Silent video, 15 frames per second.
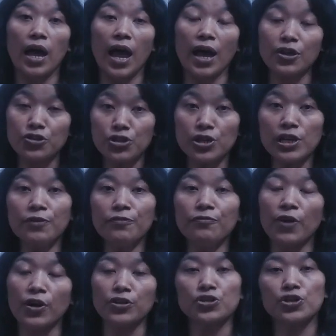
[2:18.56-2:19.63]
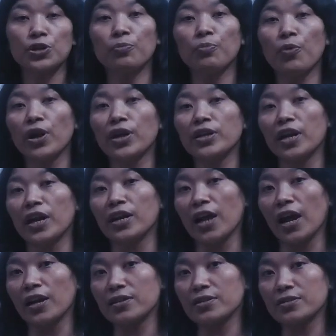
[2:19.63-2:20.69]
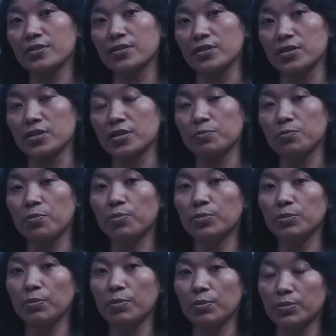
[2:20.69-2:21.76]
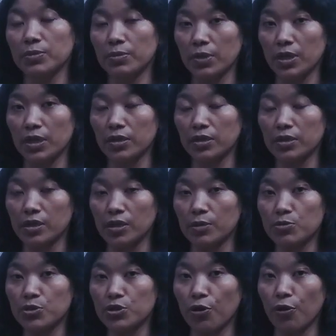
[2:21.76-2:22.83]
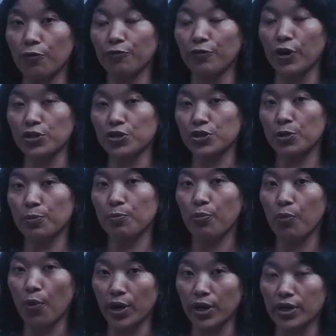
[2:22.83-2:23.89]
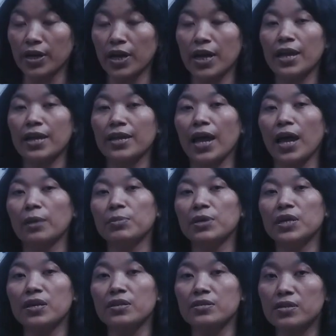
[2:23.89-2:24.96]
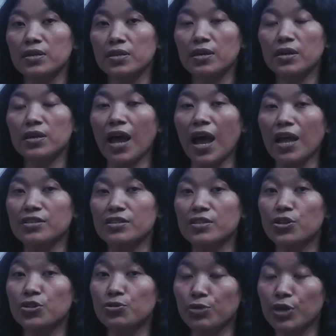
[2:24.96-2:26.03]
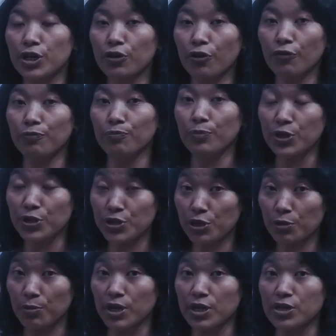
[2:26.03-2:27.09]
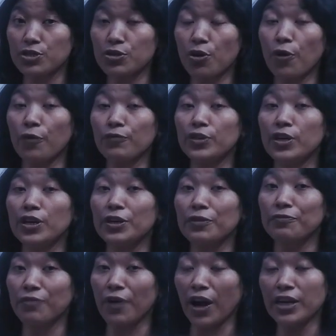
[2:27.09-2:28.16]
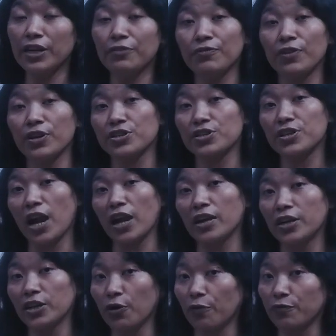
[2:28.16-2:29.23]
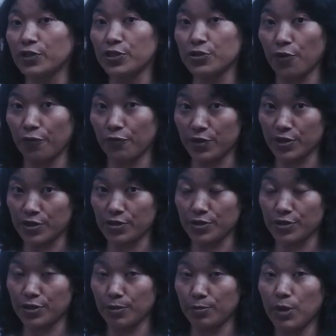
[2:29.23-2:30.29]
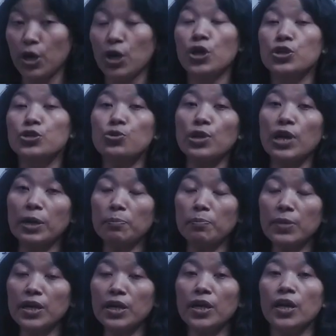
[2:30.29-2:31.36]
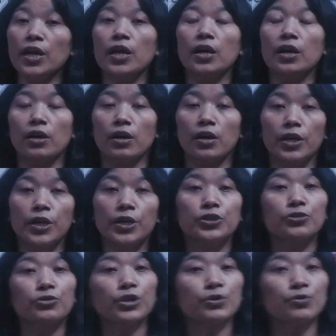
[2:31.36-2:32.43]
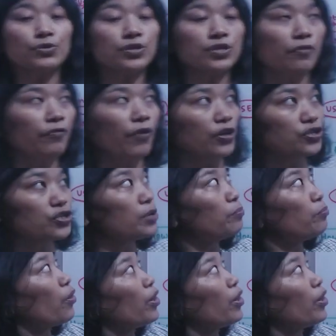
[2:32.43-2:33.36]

actually function point analysis in terms of function point can be considered as the unit of measurements of the defined functionality of the software system. So let me introduce the function